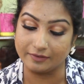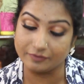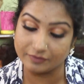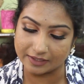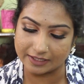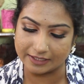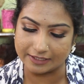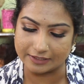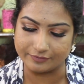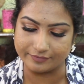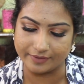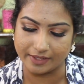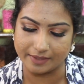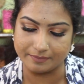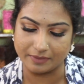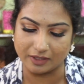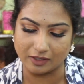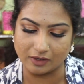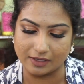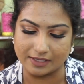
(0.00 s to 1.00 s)
difficult
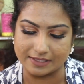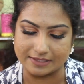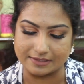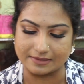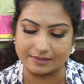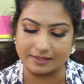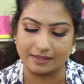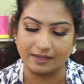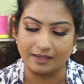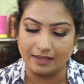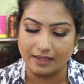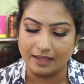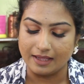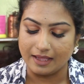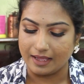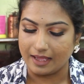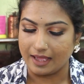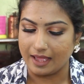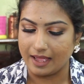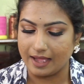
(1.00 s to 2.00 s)
one, because uh,
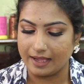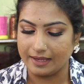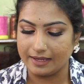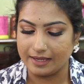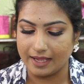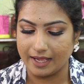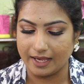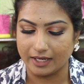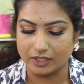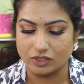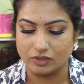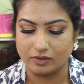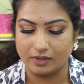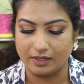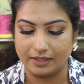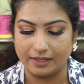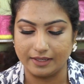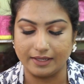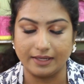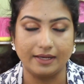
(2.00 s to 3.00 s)
I
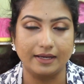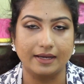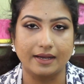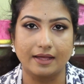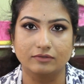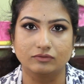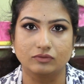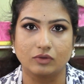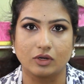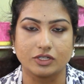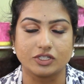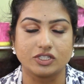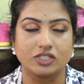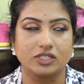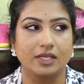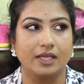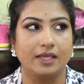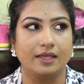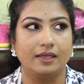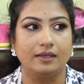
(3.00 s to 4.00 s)
actually love
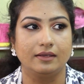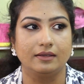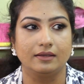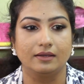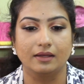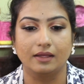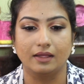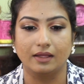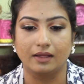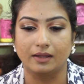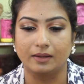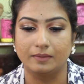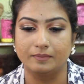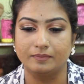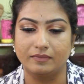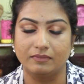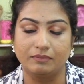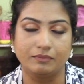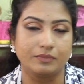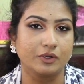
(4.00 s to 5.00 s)
watching uh,
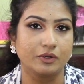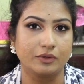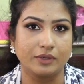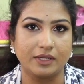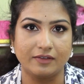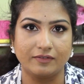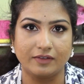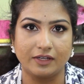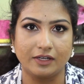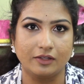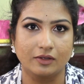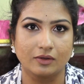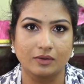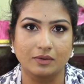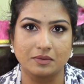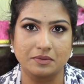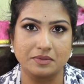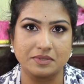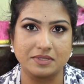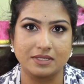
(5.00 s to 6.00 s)
beauty
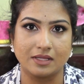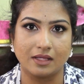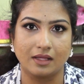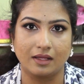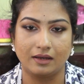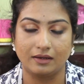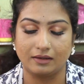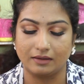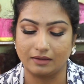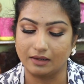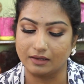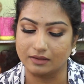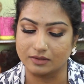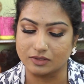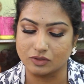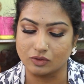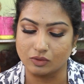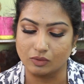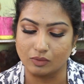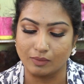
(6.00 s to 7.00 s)
videos. Uh,
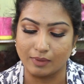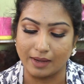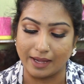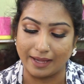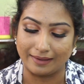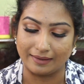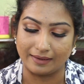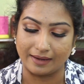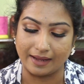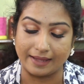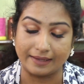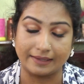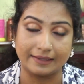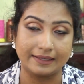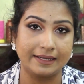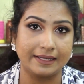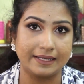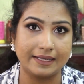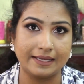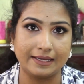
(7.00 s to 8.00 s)
so I like
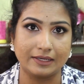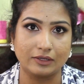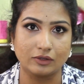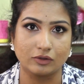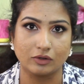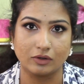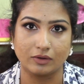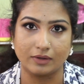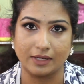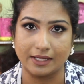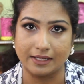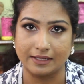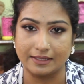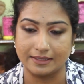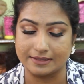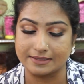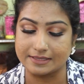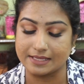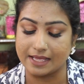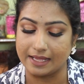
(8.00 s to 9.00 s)
Nikkie
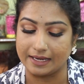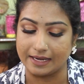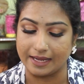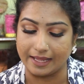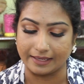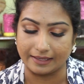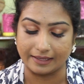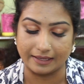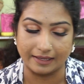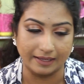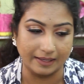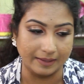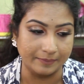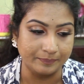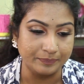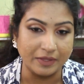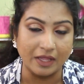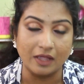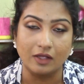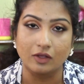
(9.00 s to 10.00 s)
Tutorials, I like uh,
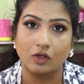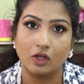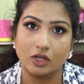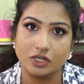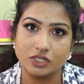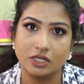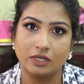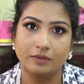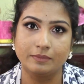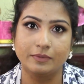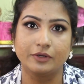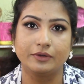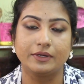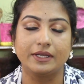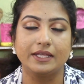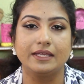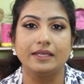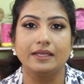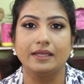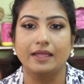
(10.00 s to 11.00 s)
Koshal
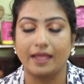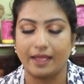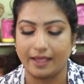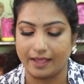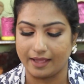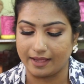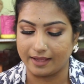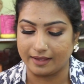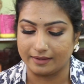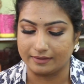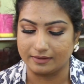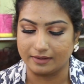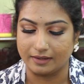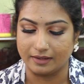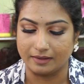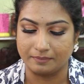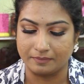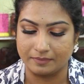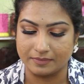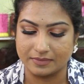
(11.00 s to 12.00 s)
Beauty, and
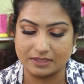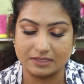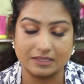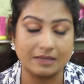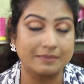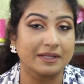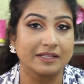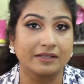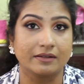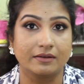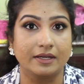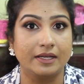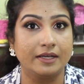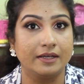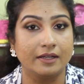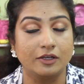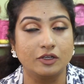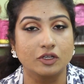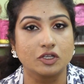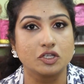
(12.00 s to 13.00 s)
um, some other
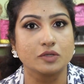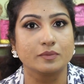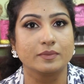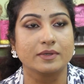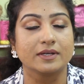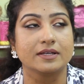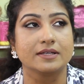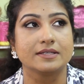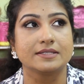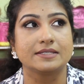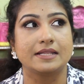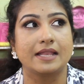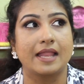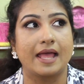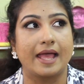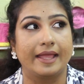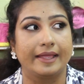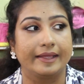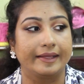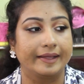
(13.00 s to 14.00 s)
Indian YouTubers
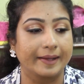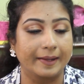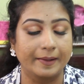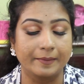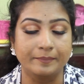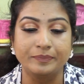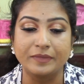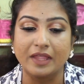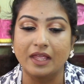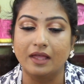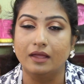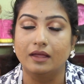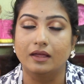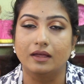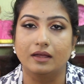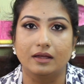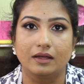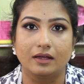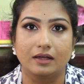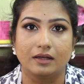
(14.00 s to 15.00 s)
like uh,
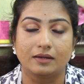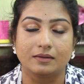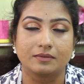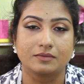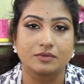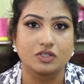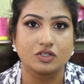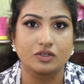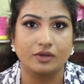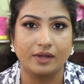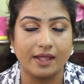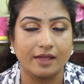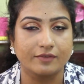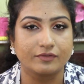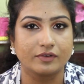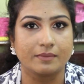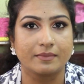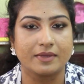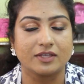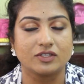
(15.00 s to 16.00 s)
uh, Shreya
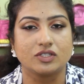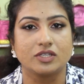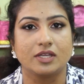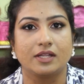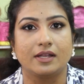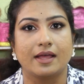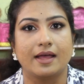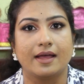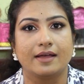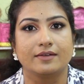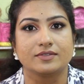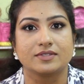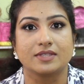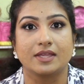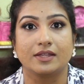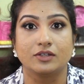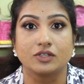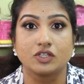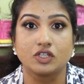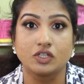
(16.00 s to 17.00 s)
from S J Loves,
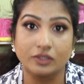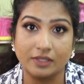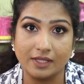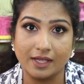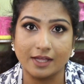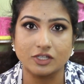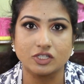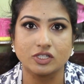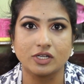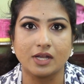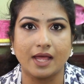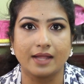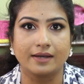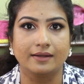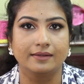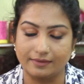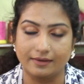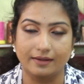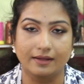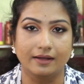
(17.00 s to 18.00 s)
and Shruti Arjunan,
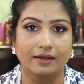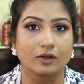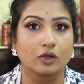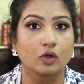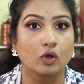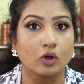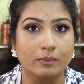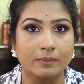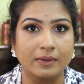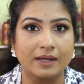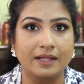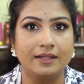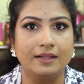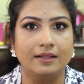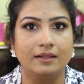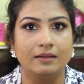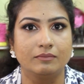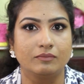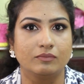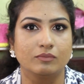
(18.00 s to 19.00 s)
and uh,
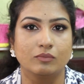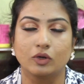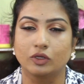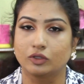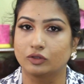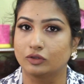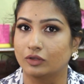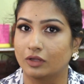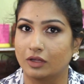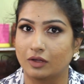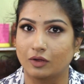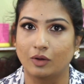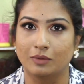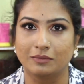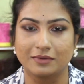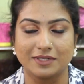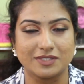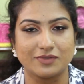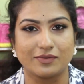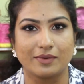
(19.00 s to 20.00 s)
Komal, both the
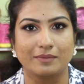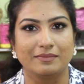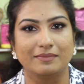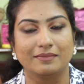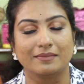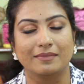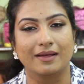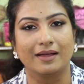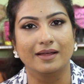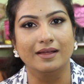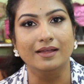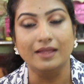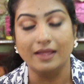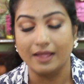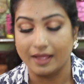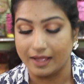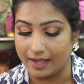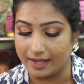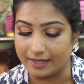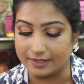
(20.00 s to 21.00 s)
Komals from uh,
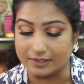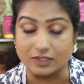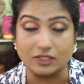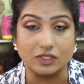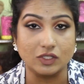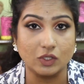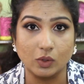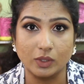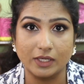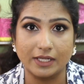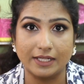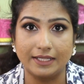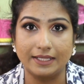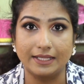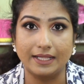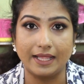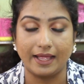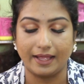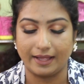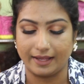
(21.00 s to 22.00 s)
and
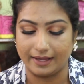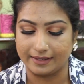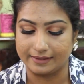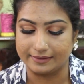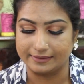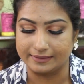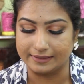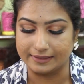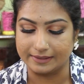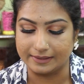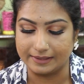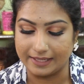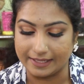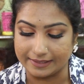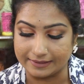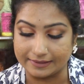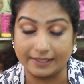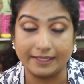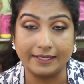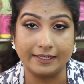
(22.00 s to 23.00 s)
Sonal, and uh,
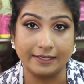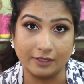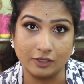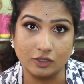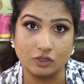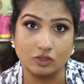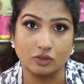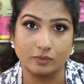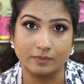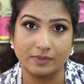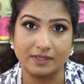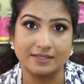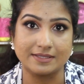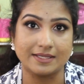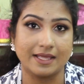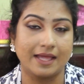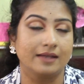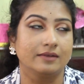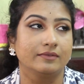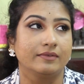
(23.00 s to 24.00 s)
like the Indian YouTubers.
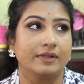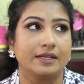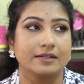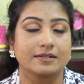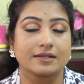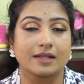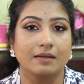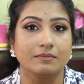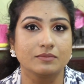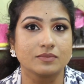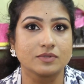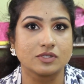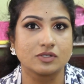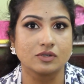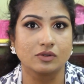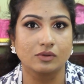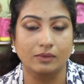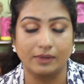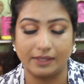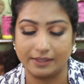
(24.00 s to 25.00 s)
And when it comes
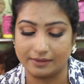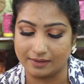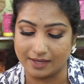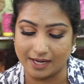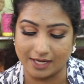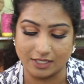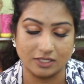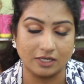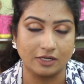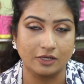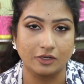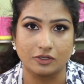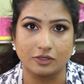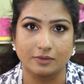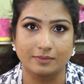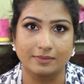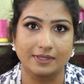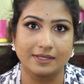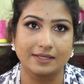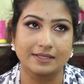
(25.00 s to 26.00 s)
to international
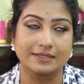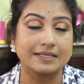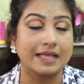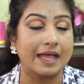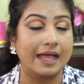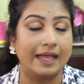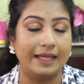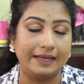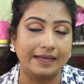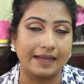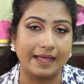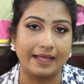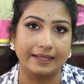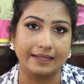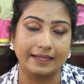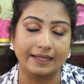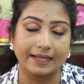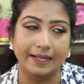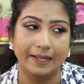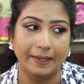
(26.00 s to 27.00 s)
YouTubers, I
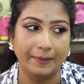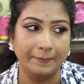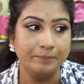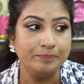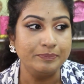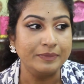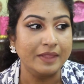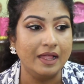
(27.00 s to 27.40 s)
like uh,